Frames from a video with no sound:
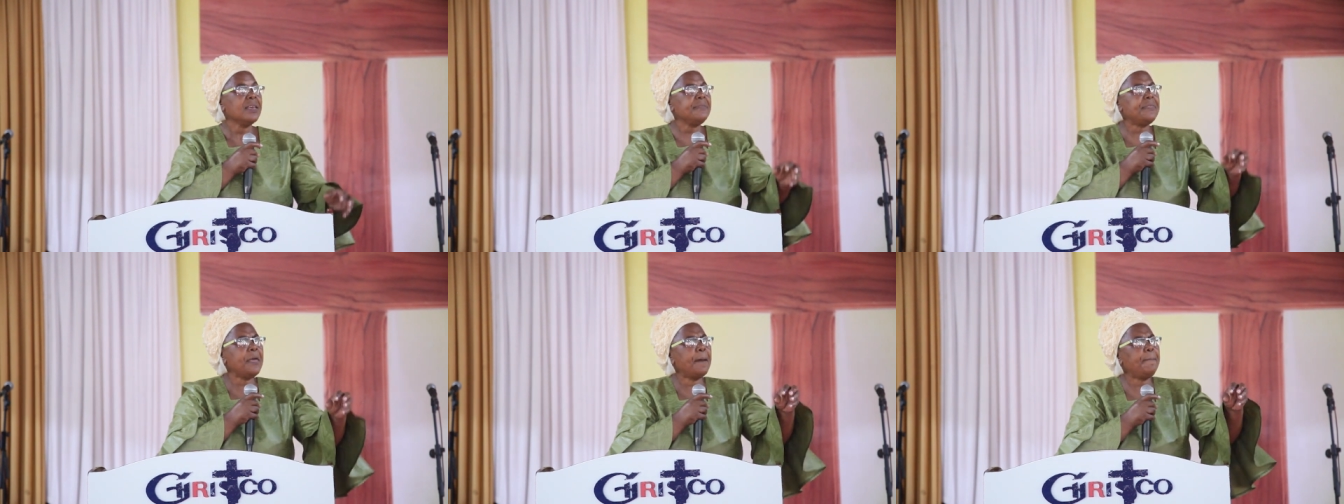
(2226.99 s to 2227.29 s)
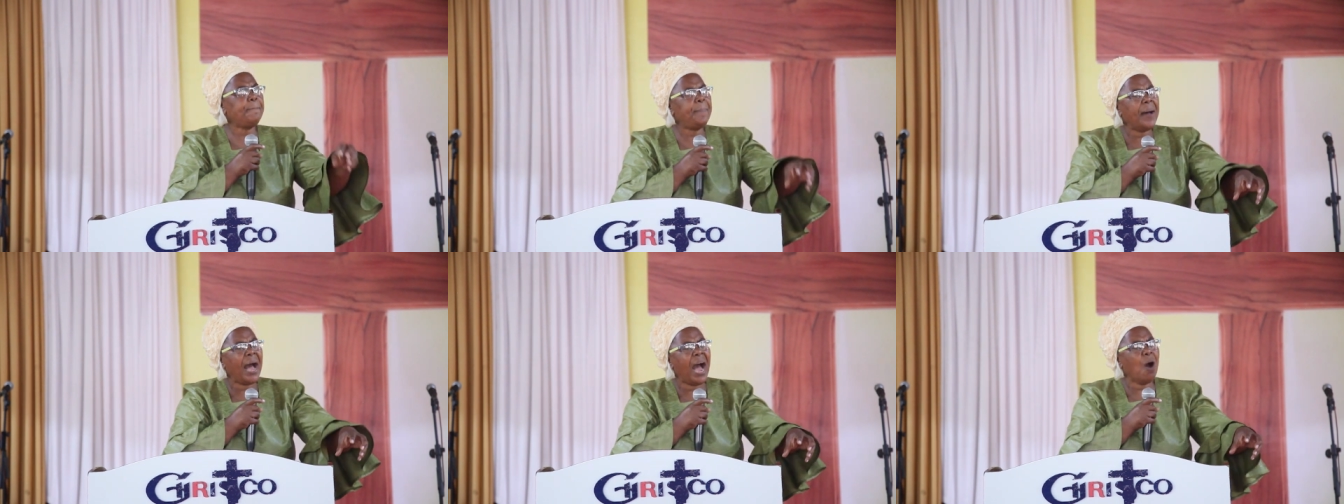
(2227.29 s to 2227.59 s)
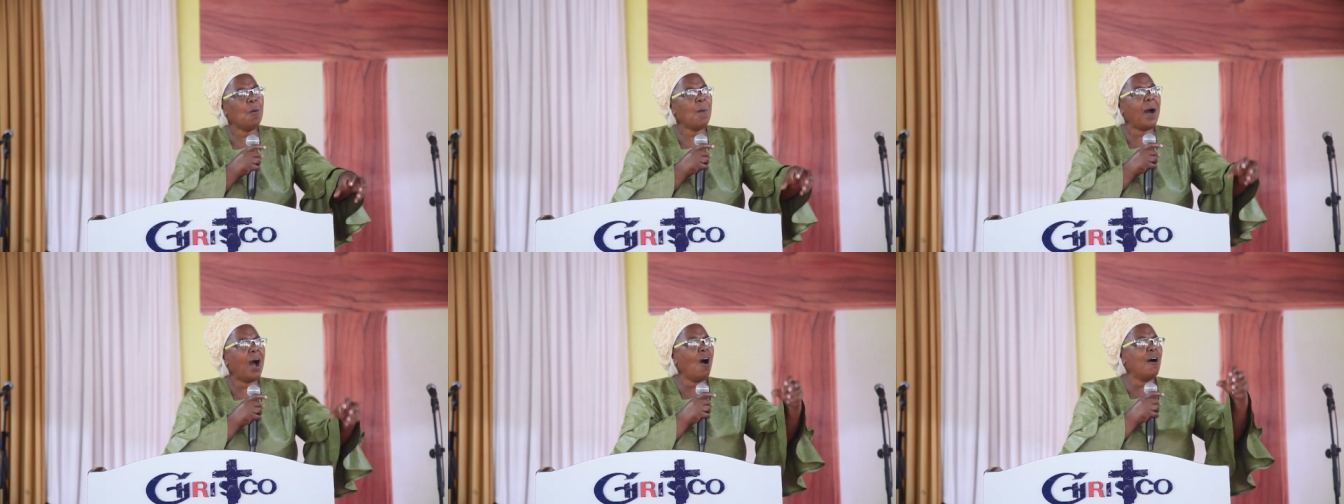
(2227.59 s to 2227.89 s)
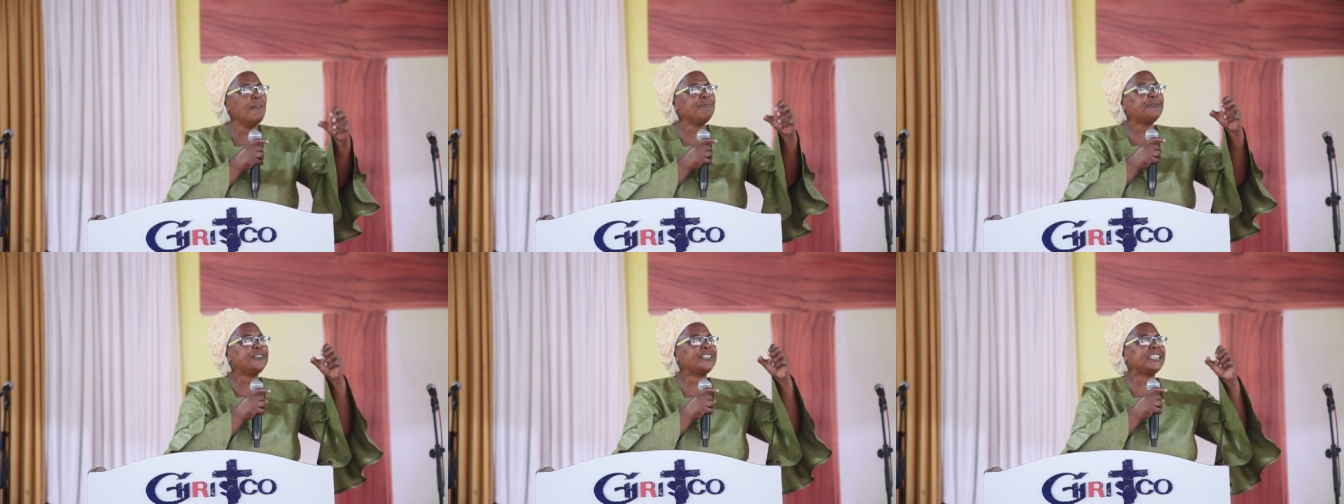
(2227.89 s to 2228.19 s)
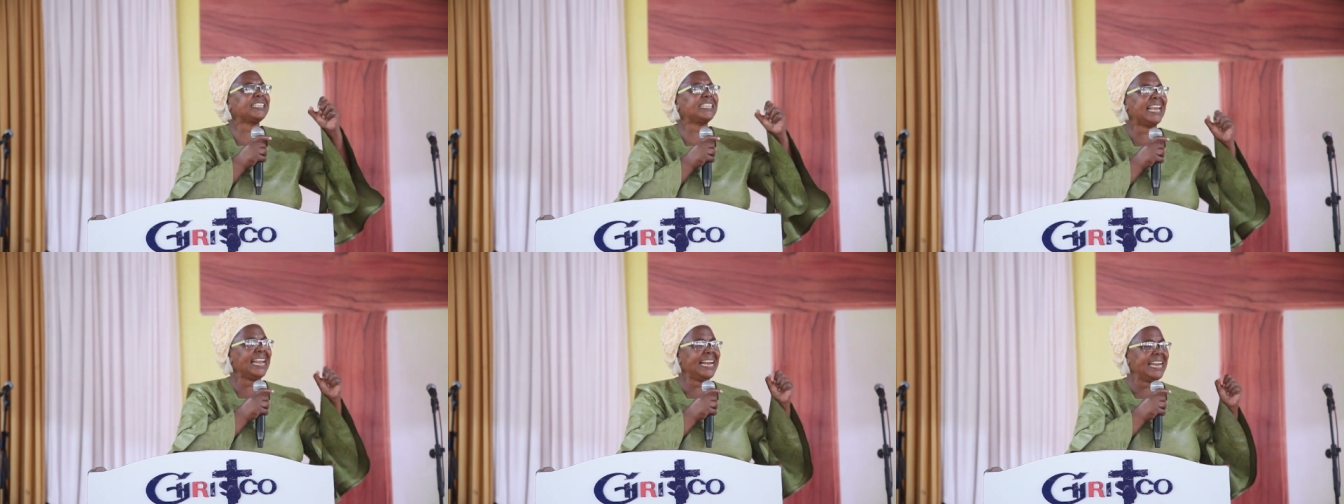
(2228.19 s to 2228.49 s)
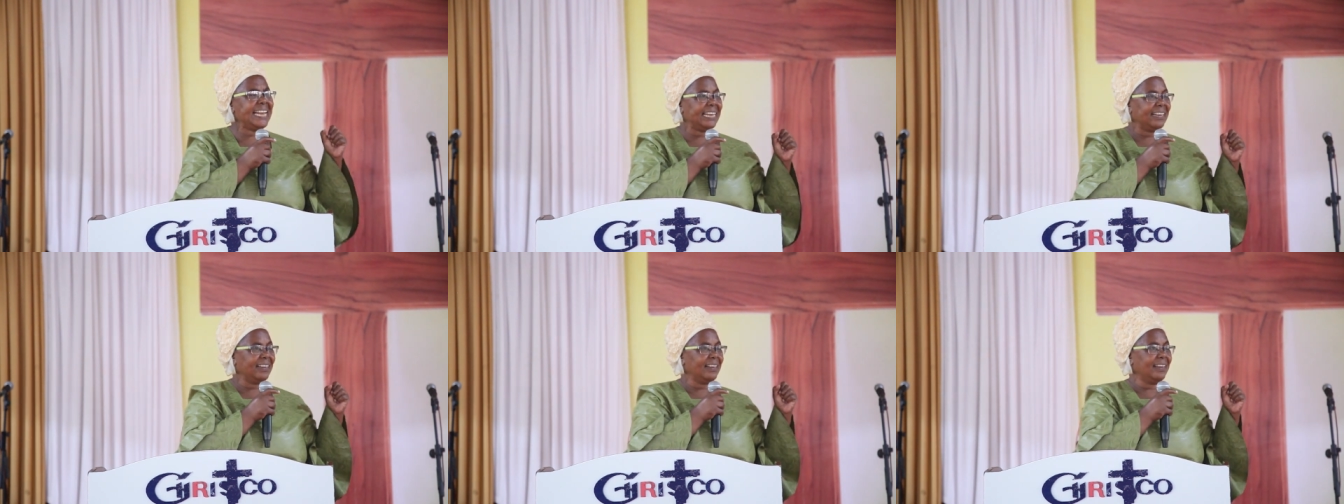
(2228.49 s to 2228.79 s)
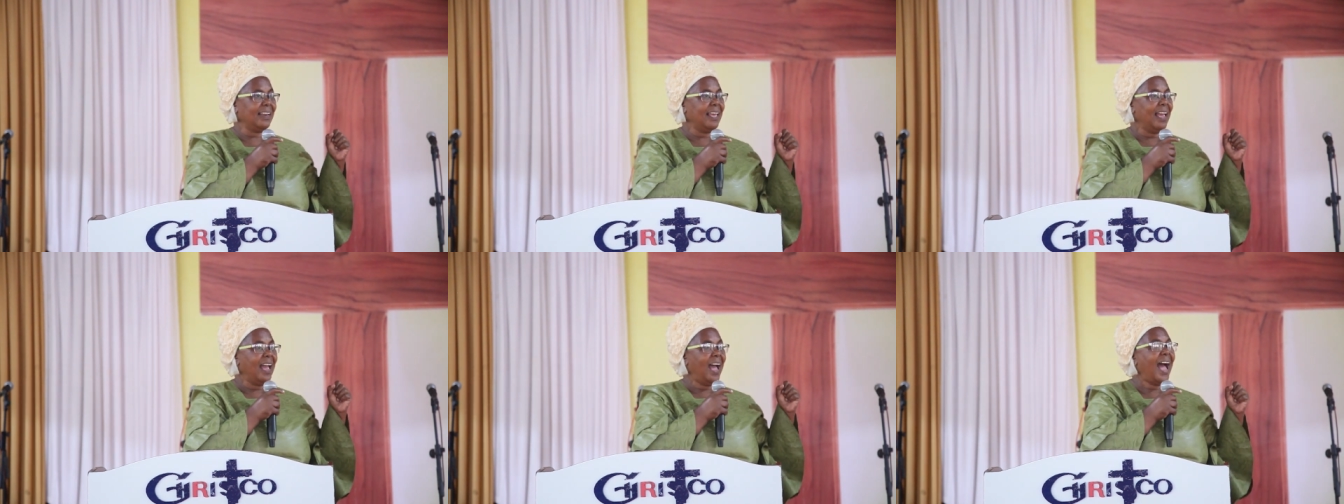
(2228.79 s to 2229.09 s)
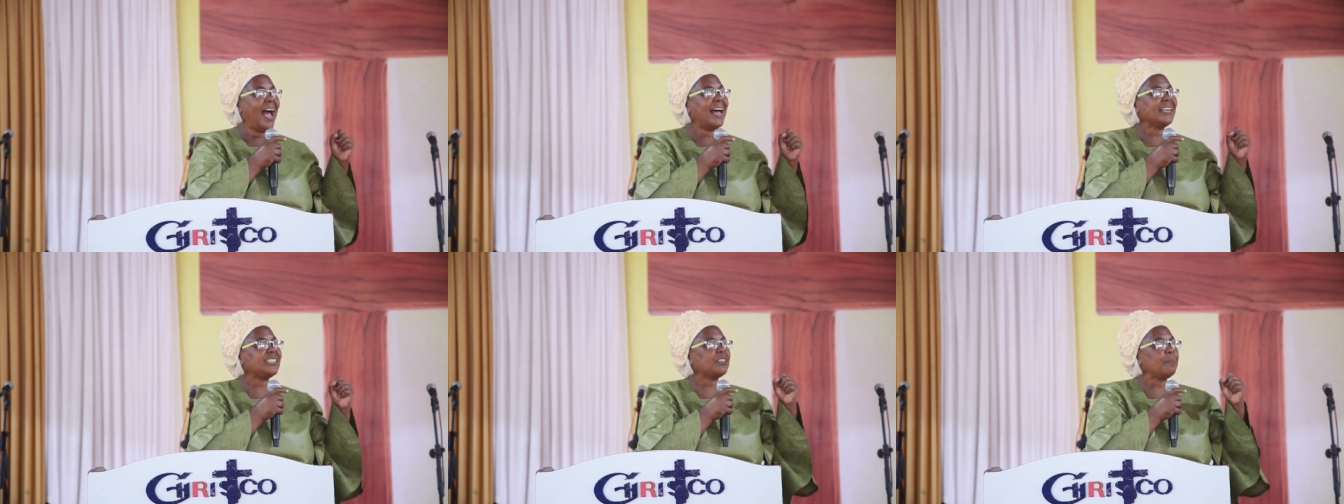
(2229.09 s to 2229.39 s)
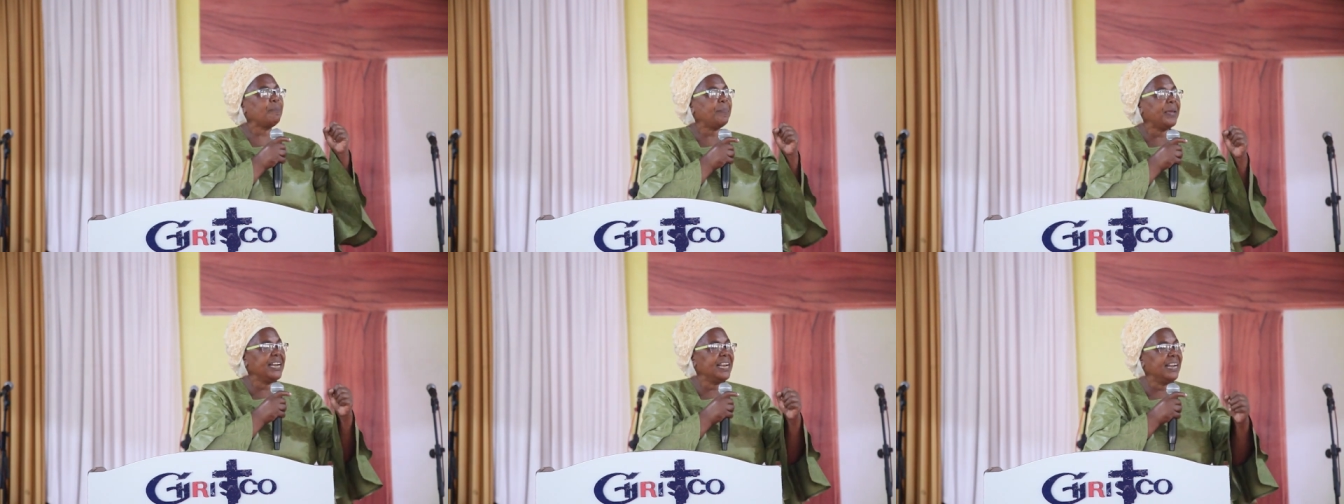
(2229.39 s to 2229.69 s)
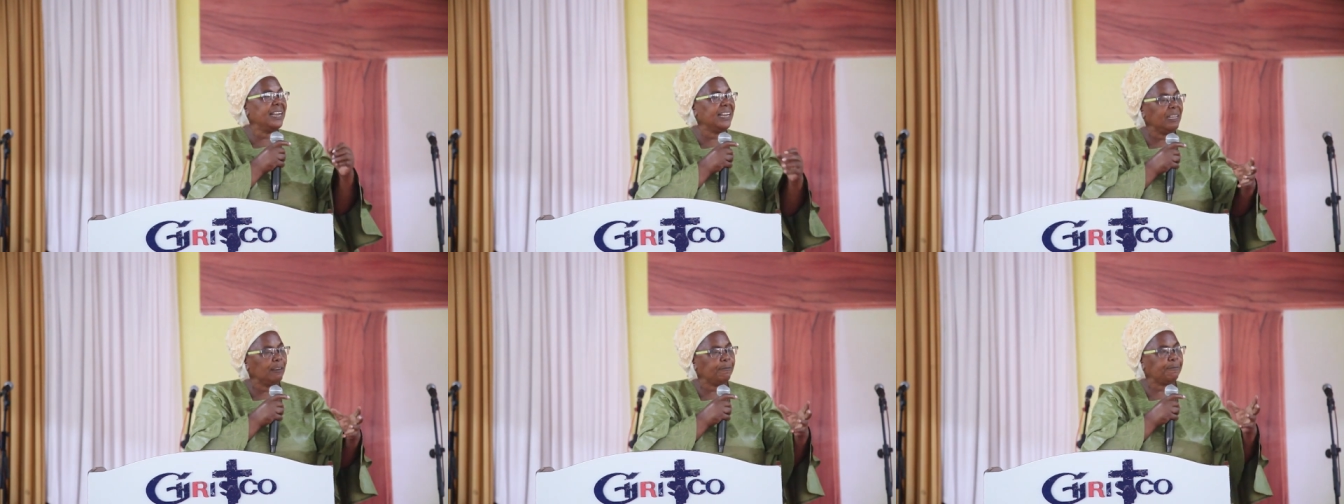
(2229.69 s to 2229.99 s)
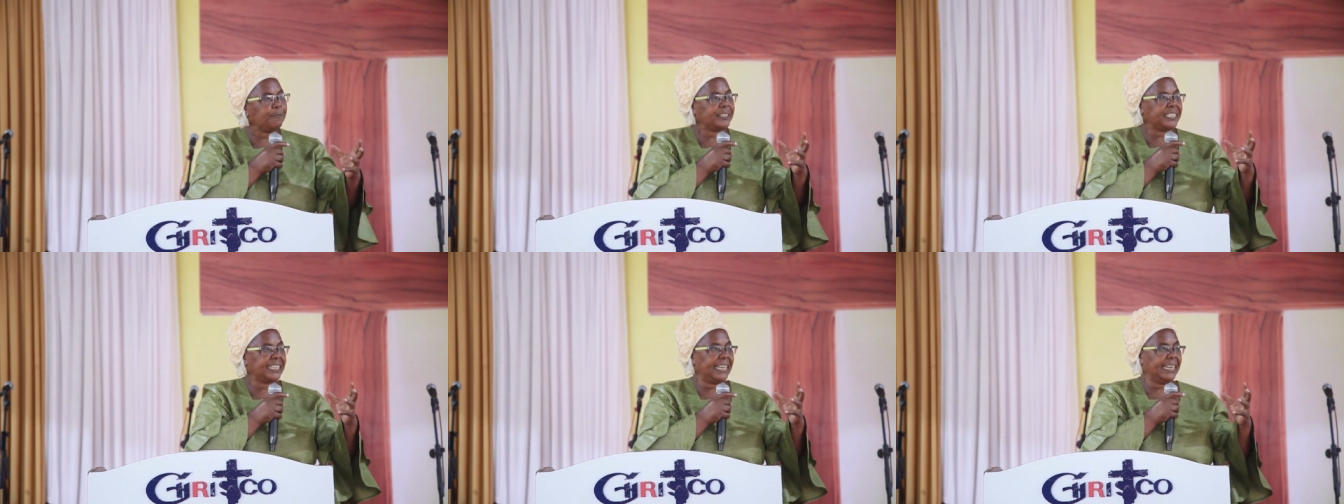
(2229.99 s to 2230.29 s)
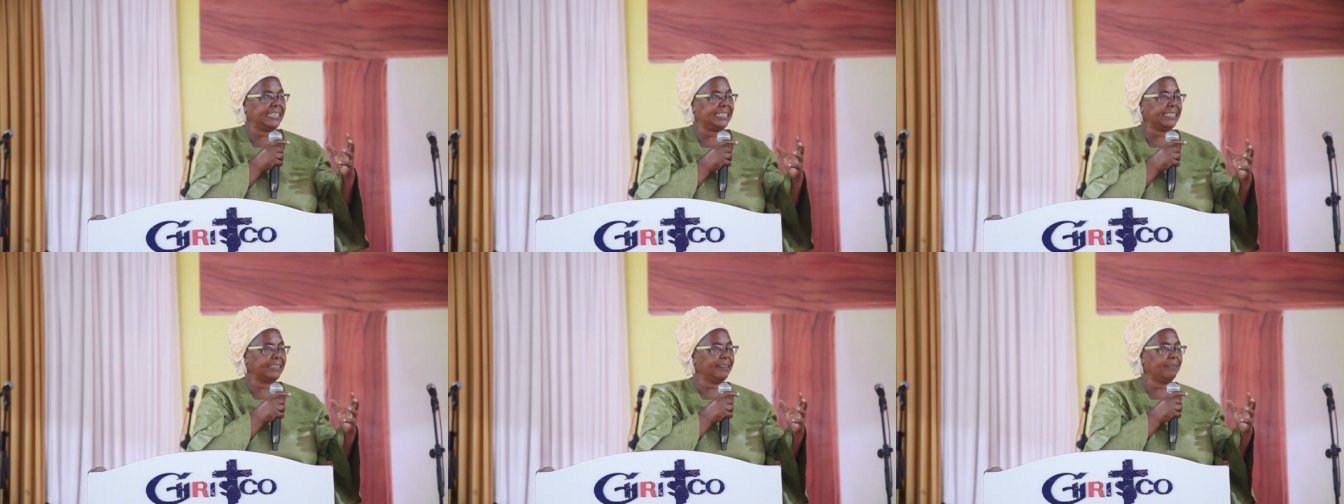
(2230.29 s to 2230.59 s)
The power of sin has been lifted.